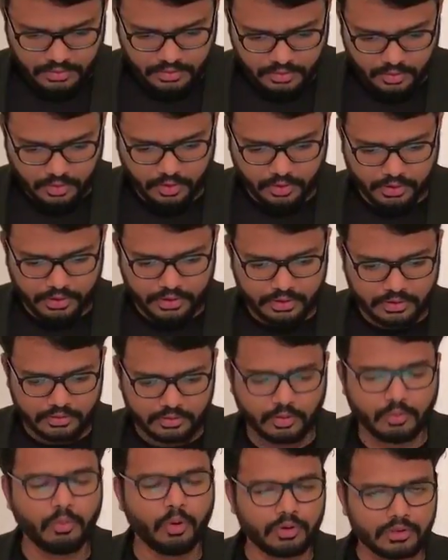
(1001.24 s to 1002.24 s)
Good.
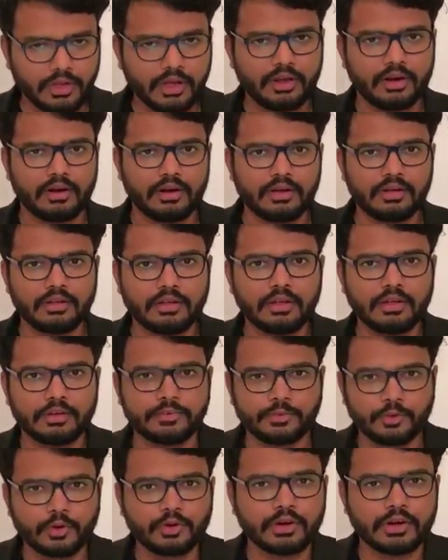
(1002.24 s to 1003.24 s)
So both are
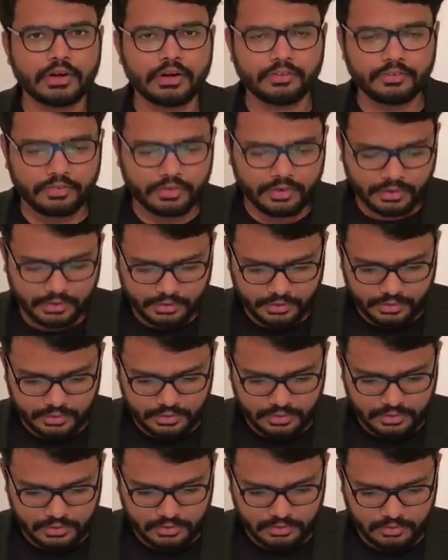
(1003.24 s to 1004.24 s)
totally different.
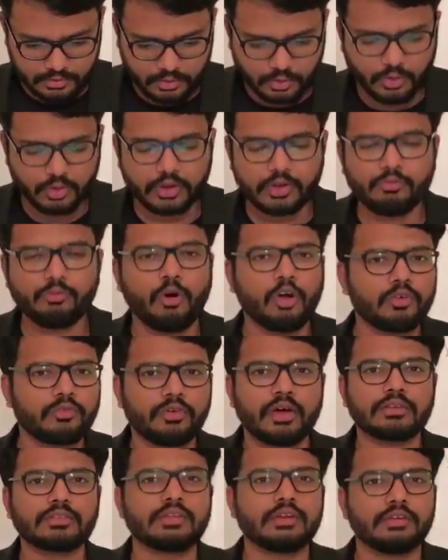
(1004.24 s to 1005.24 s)
So in what way
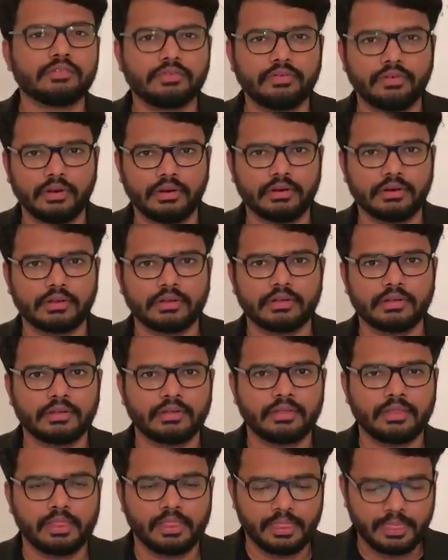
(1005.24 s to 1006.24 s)
are they different?
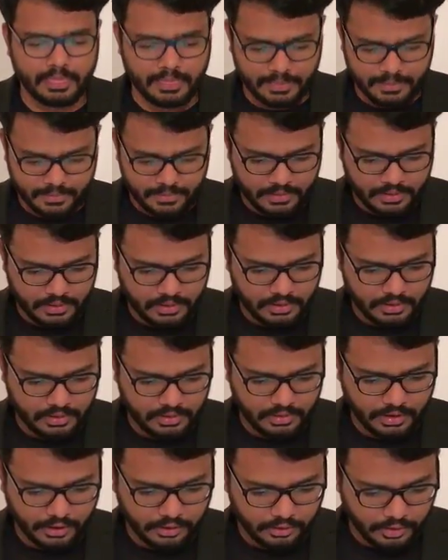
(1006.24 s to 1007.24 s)

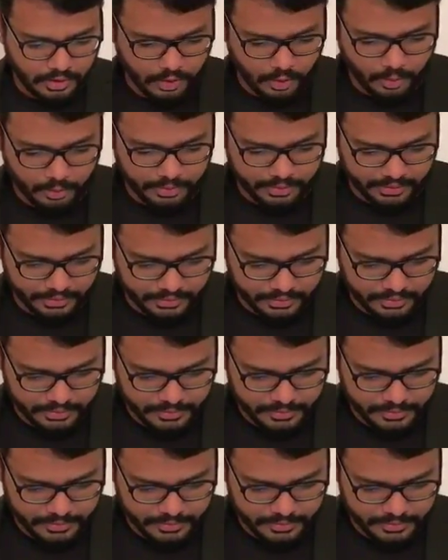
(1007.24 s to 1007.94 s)
Can you elaborate?